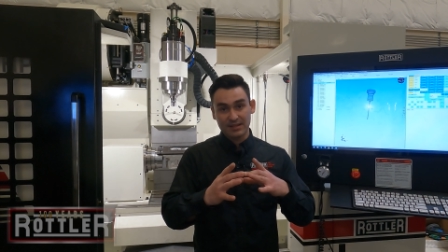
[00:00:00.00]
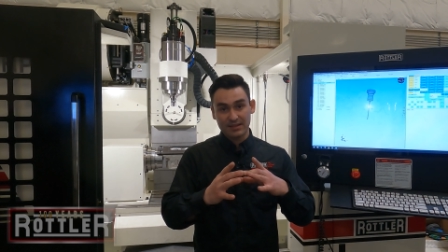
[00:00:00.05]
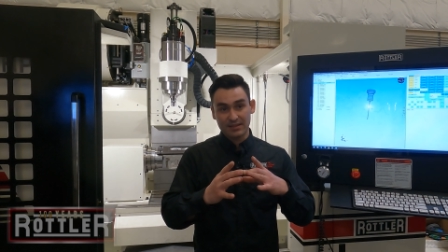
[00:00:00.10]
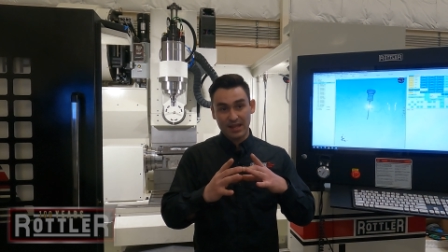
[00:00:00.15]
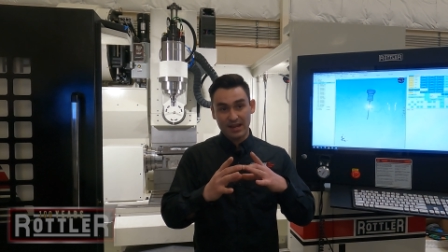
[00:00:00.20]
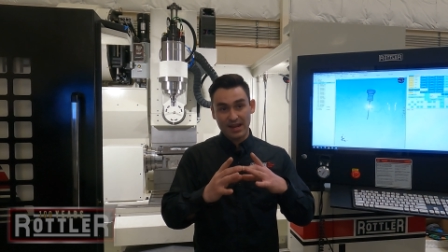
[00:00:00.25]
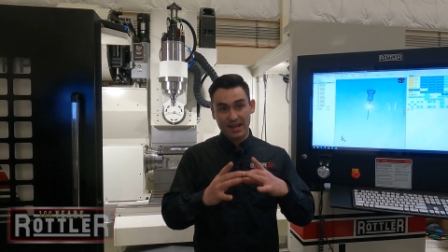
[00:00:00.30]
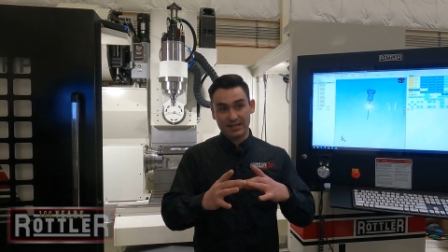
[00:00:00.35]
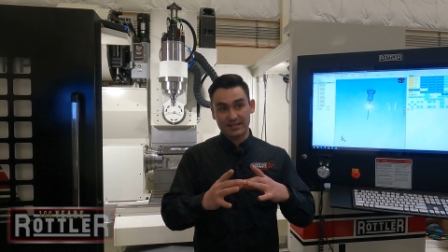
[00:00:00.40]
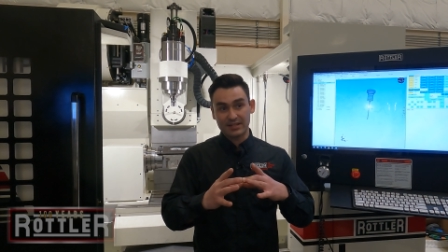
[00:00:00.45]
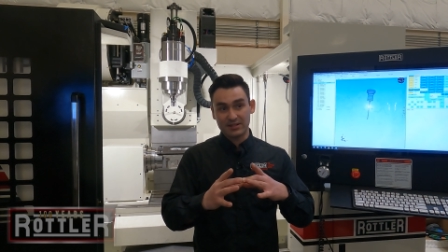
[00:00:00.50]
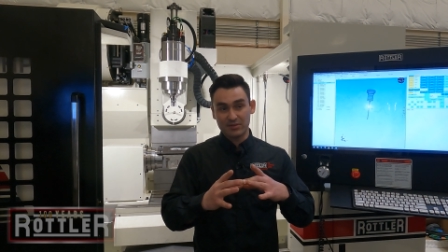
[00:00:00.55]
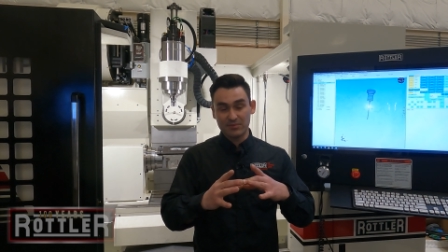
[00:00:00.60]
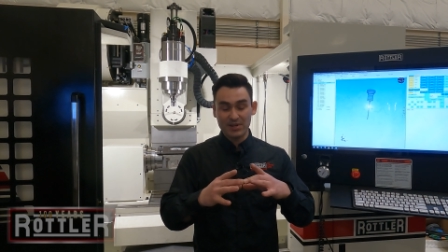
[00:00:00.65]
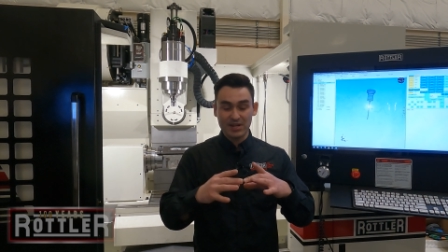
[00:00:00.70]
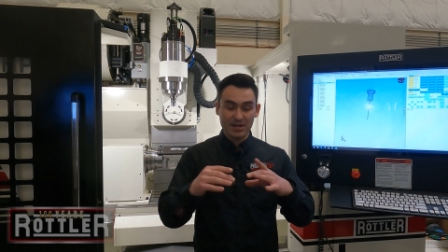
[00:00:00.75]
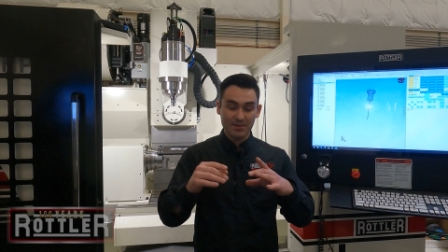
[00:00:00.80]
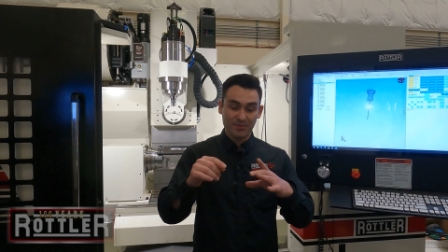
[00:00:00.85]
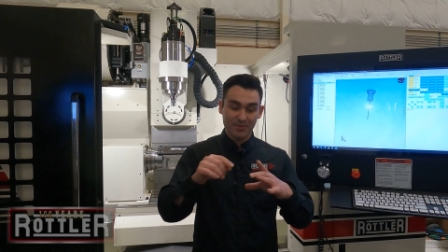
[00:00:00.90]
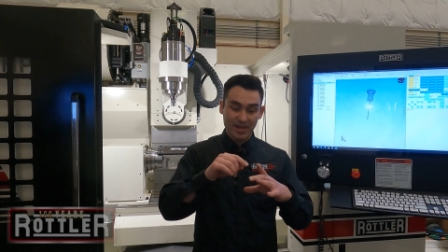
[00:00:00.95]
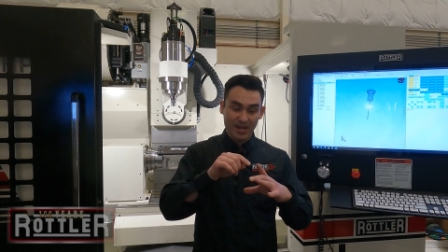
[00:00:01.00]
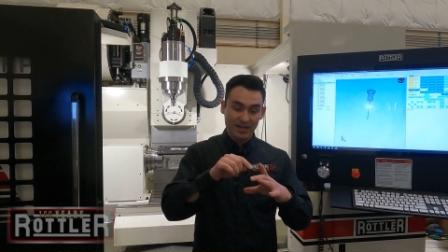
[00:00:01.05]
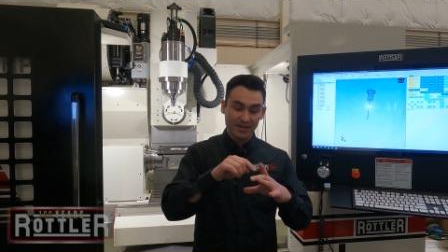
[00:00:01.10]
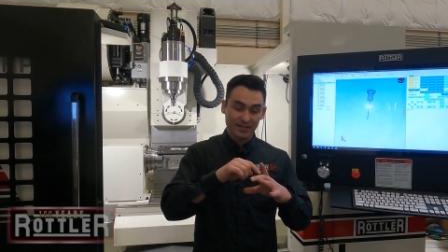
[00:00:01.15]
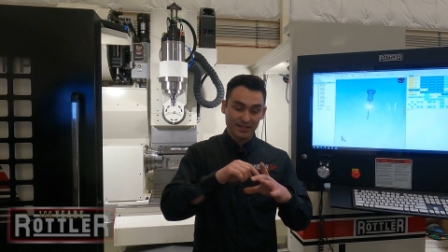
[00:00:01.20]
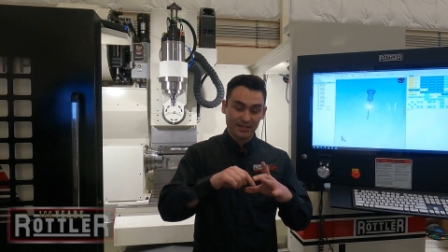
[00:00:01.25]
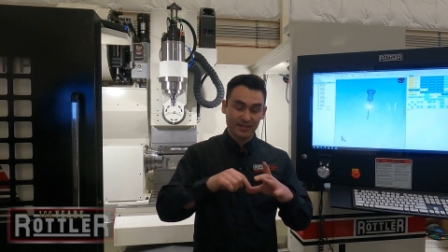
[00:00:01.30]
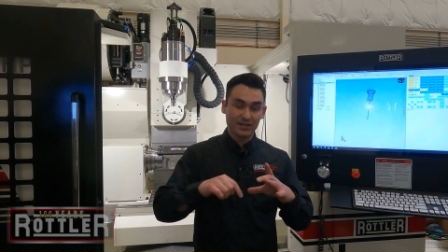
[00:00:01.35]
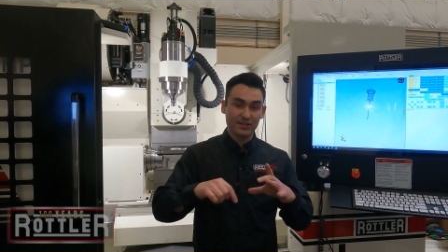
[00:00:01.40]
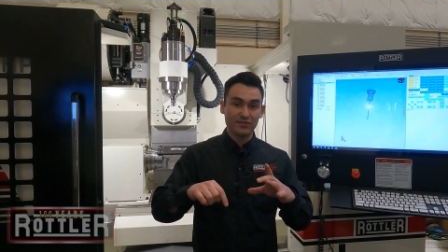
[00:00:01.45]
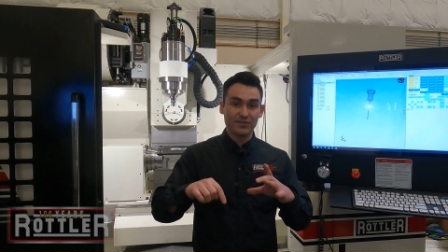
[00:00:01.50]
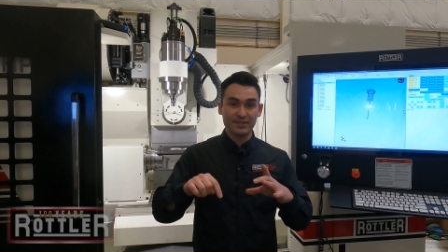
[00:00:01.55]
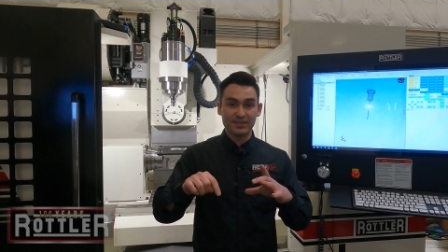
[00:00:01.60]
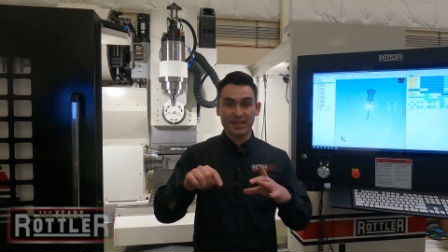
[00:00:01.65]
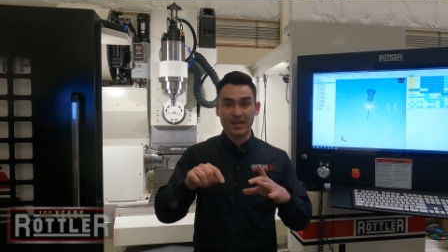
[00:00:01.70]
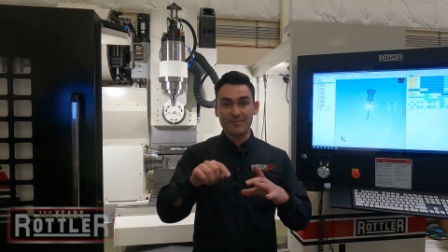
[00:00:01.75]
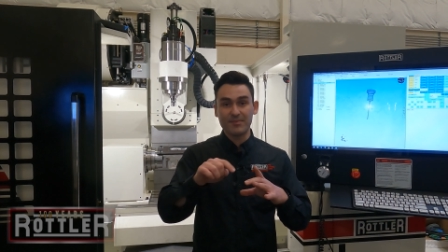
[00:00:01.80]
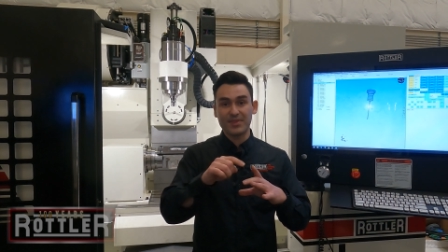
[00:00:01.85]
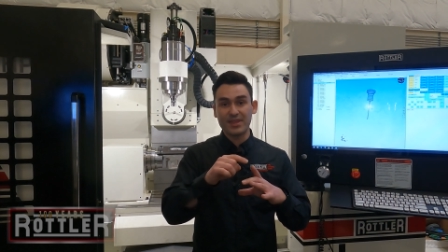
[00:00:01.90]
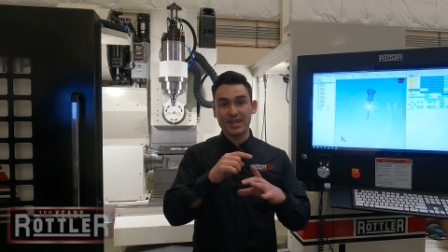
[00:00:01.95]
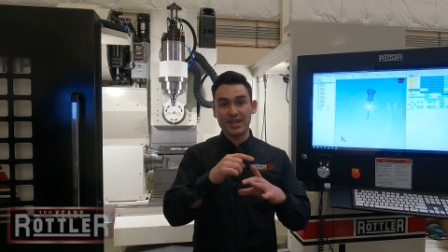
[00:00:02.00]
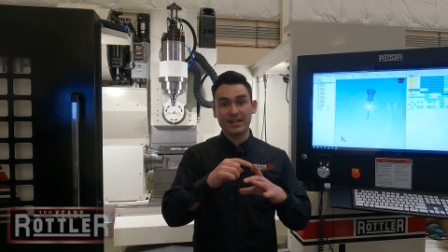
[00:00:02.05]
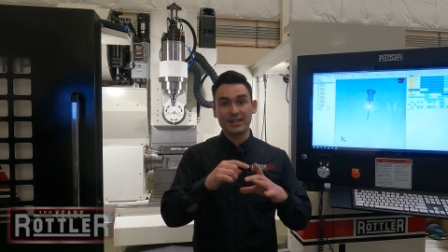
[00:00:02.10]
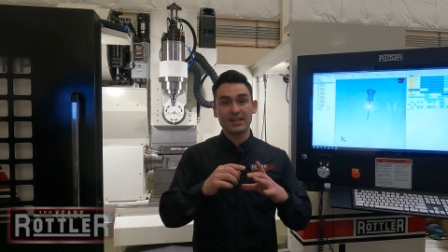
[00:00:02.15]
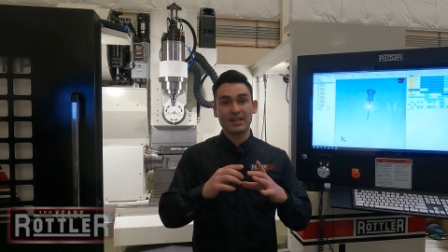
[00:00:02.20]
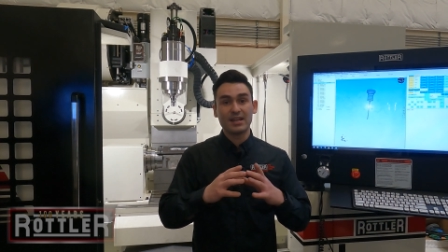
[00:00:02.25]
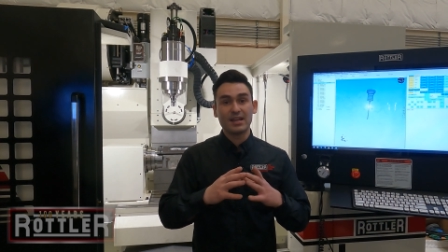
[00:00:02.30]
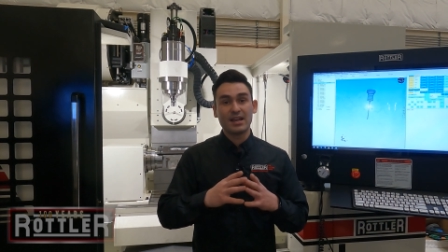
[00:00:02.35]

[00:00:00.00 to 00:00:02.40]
that next intermediate plane, it's gonna do the same thing.